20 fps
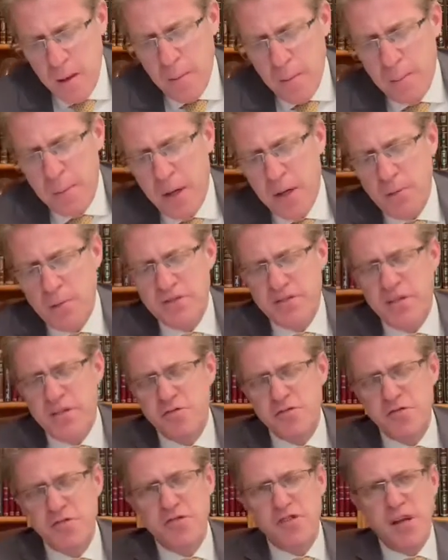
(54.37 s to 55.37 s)
but what's
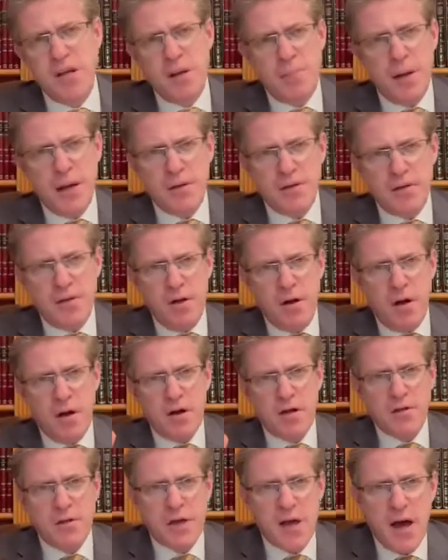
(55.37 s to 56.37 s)
interesting about the
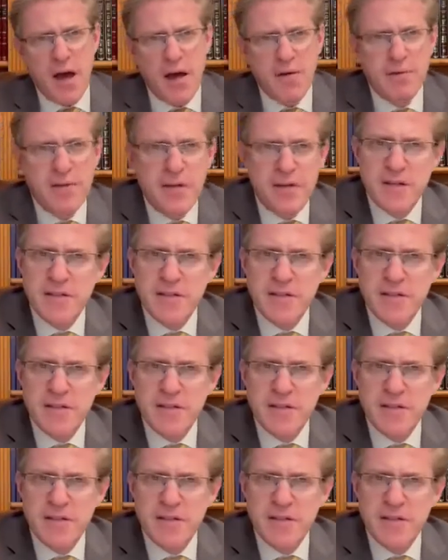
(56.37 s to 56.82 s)
Ark of the Covenant